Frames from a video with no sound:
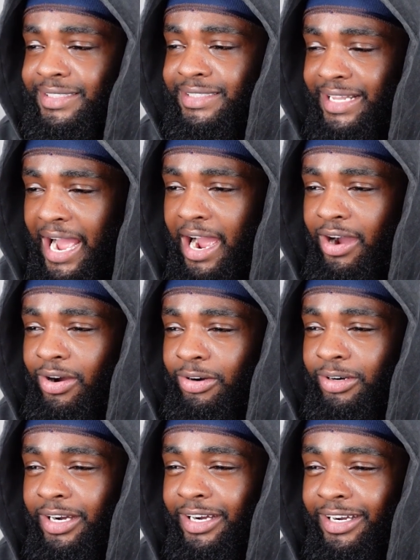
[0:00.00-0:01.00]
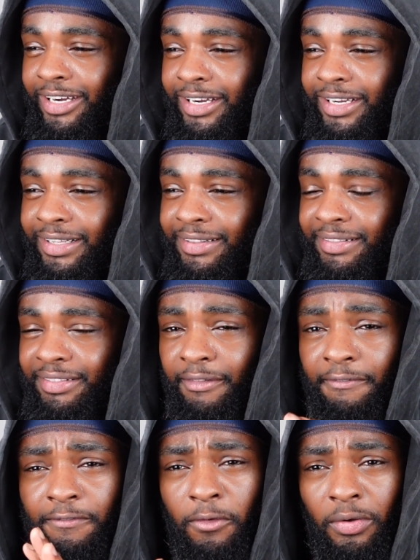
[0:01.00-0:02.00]
is now the
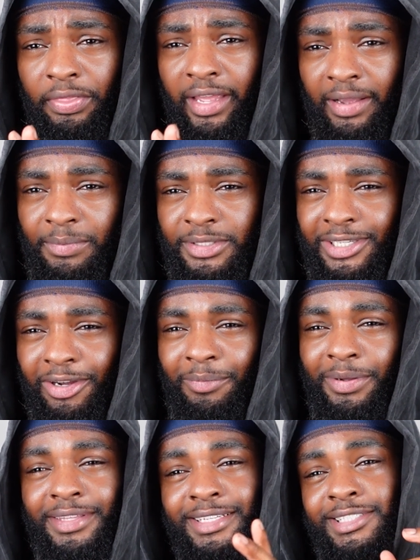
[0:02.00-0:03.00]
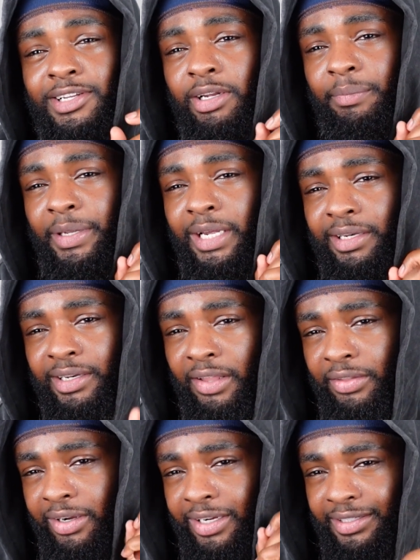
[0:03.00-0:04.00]
4th episode, but this is gonna be
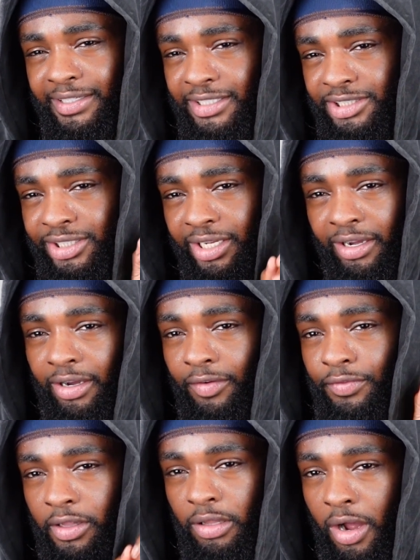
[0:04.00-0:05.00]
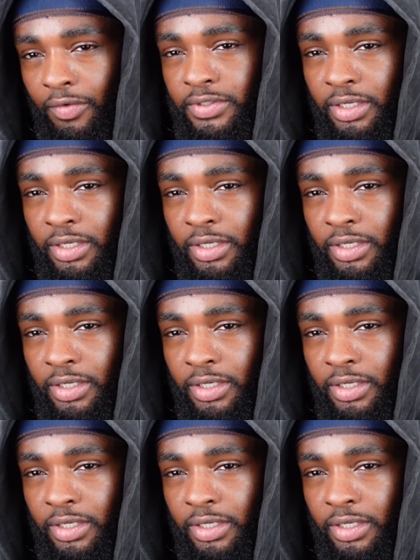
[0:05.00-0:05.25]
another edition of Kloth